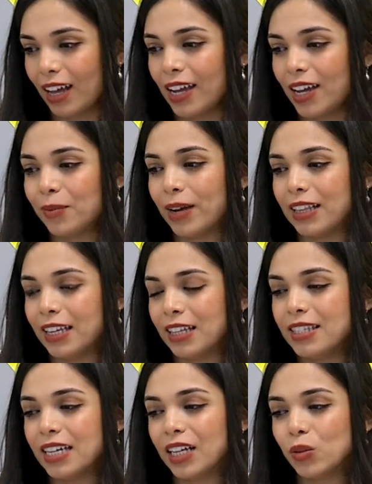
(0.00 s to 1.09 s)
I am an
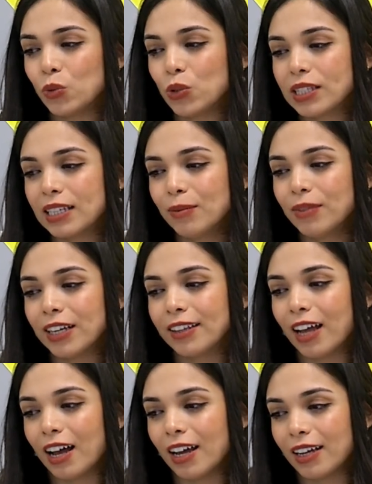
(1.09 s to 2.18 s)
Indian Muslim.
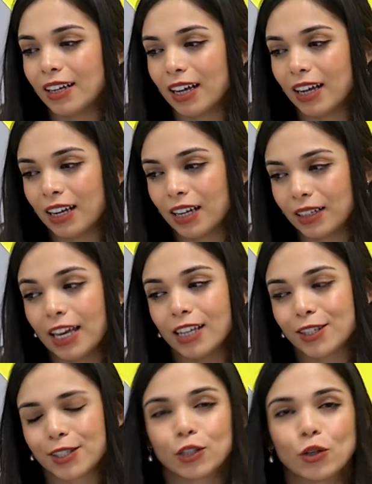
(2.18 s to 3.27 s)
Then
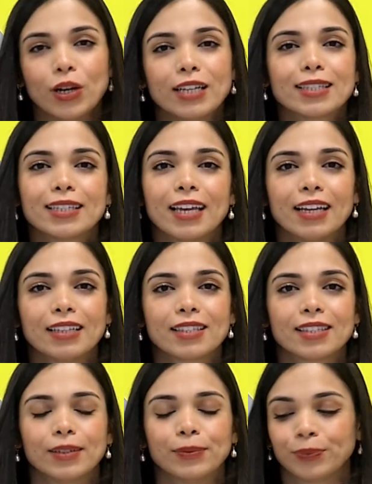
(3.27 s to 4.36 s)
yes. So
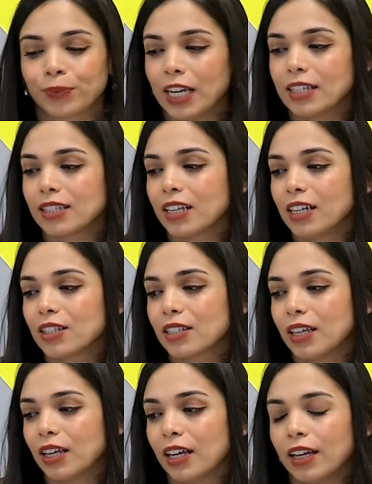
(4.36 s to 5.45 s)
it's not
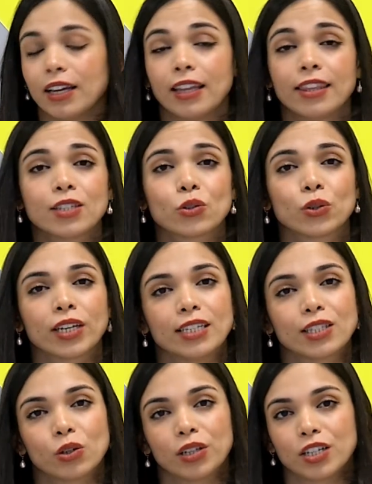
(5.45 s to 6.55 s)
this Turkey
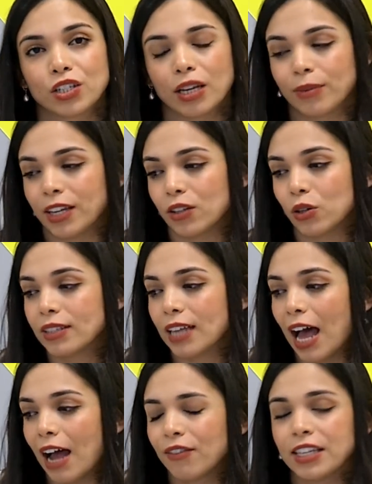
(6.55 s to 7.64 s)
scholarship. They don't
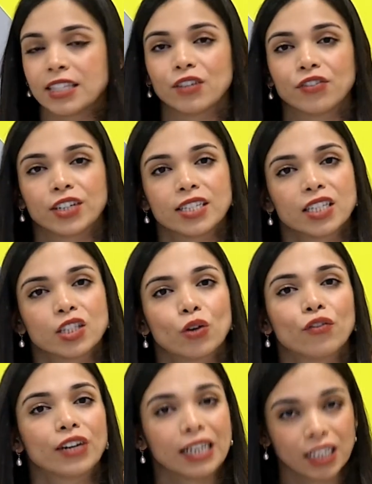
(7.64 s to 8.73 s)
have these differences
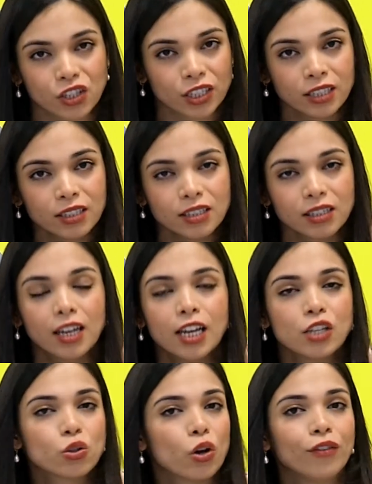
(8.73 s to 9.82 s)
of religions.
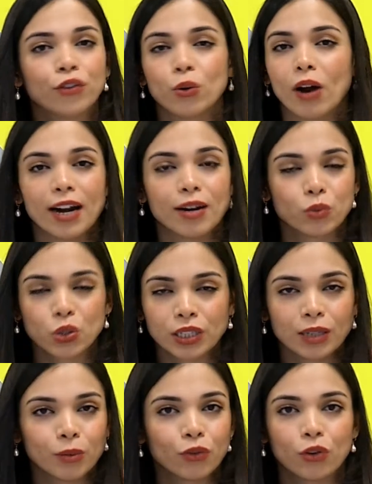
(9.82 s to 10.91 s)
So if you are
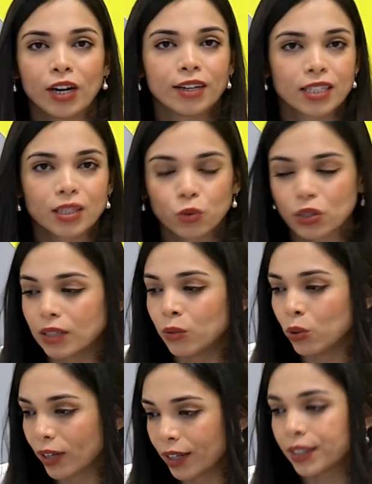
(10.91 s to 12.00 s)
Muslim, if you are not Muslim,
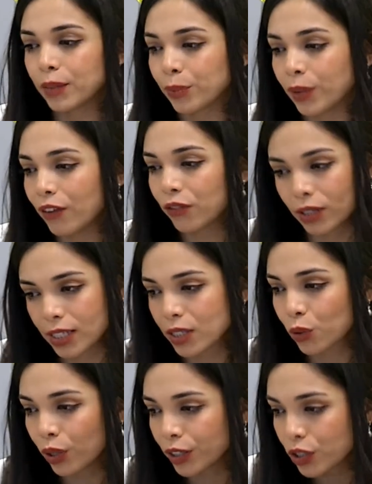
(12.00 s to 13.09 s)
you can apply for
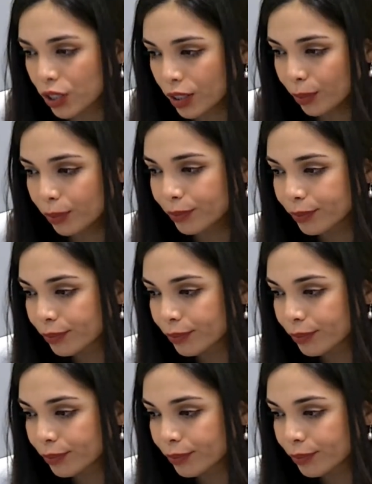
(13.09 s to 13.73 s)
this scholarship.